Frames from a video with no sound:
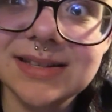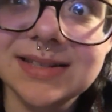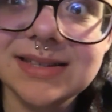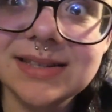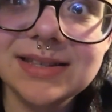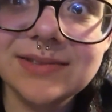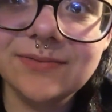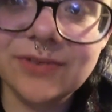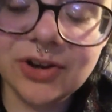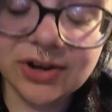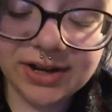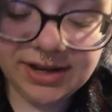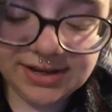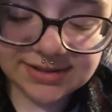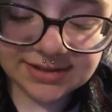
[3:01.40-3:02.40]
It's
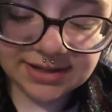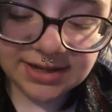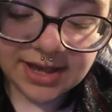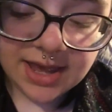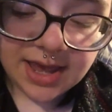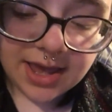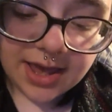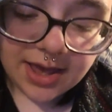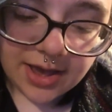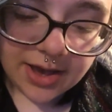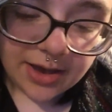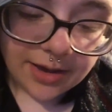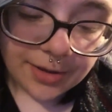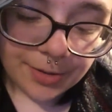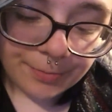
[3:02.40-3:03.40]
very easy.
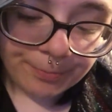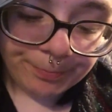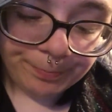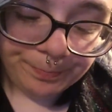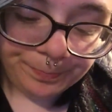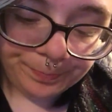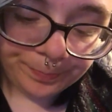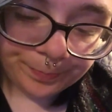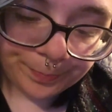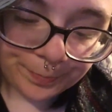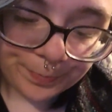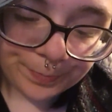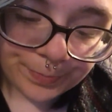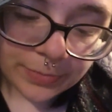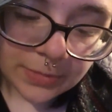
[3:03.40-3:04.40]

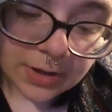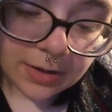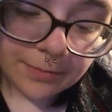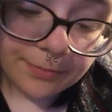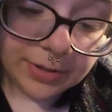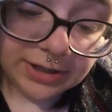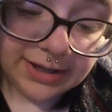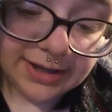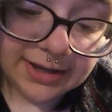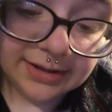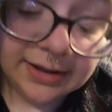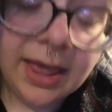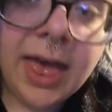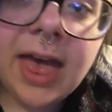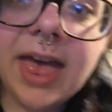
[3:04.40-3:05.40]
But
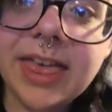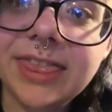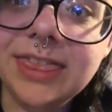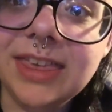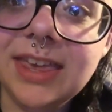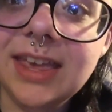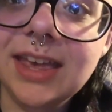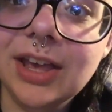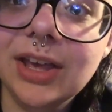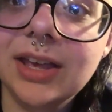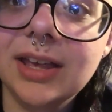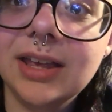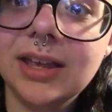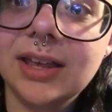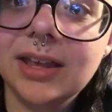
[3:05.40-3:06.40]
again, the
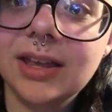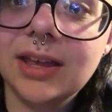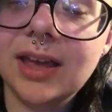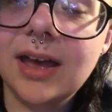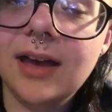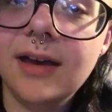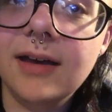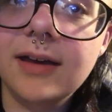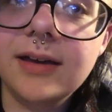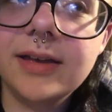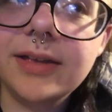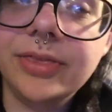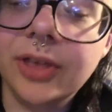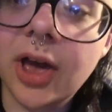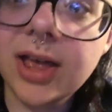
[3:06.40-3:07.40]

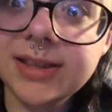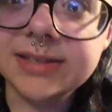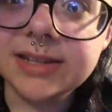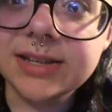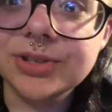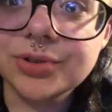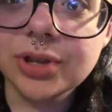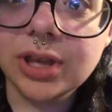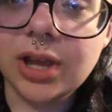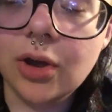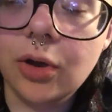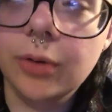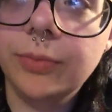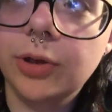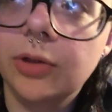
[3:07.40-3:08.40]
cutscenes really
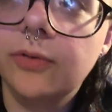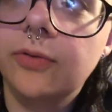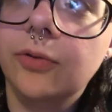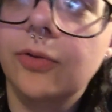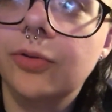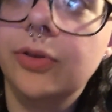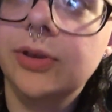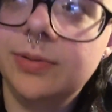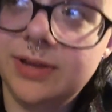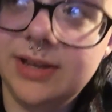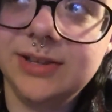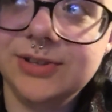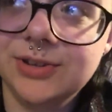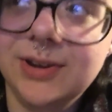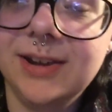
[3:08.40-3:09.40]
are beautiful. The
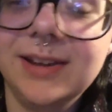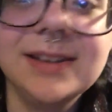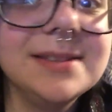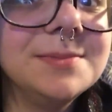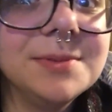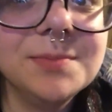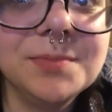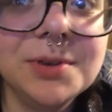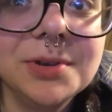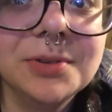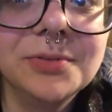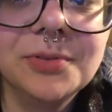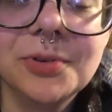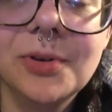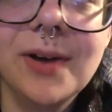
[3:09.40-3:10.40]
soundtrack has been
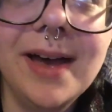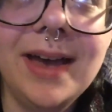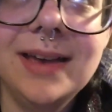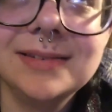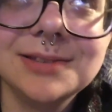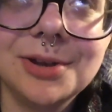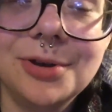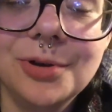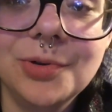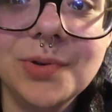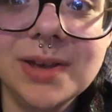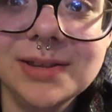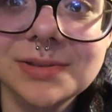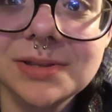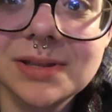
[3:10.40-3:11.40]
beautiful, as
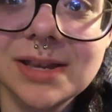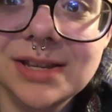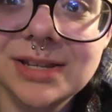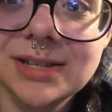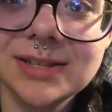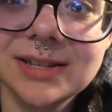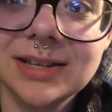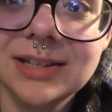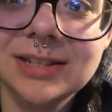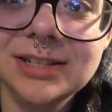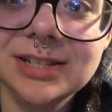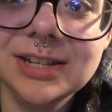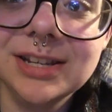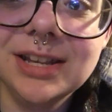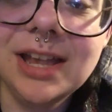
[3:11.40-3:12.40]
always, with Legend of Zelda
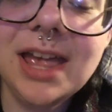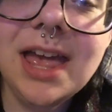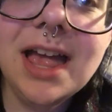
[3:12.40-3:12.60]
shit.